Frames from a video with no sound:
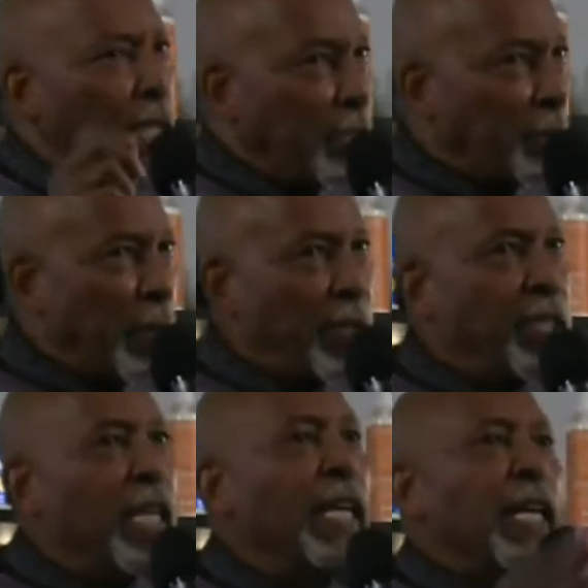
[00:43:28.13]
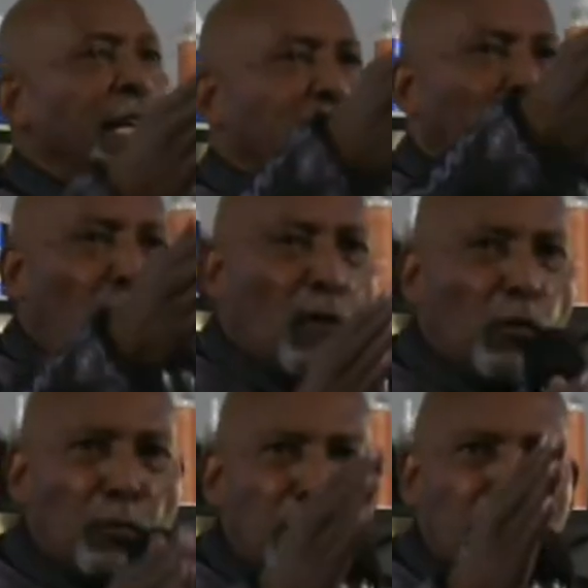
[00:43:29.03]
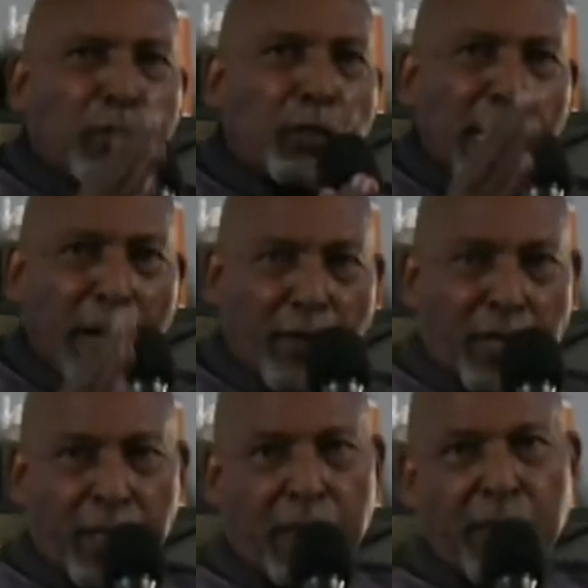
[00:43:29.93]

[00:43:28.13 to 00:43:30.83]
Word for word: experience in our own peculiarity.